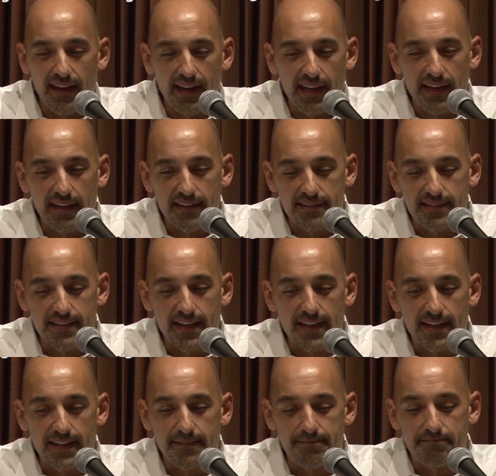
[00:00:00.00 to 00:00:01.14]
and
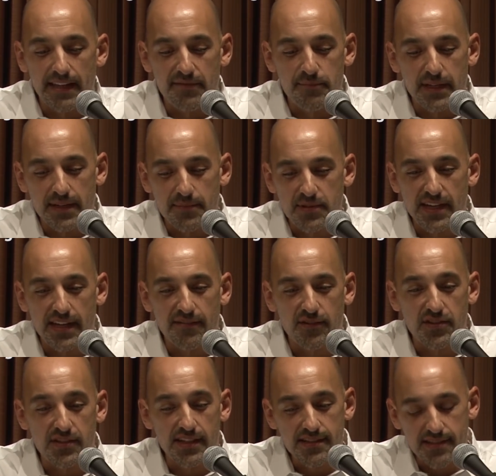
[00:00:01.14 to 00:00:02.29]
they've been upset ever
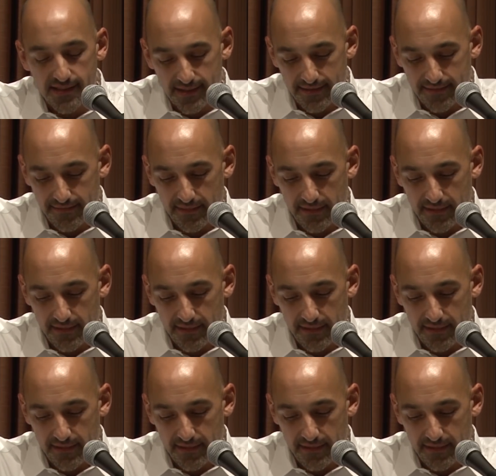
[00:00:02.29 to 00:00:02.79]
since,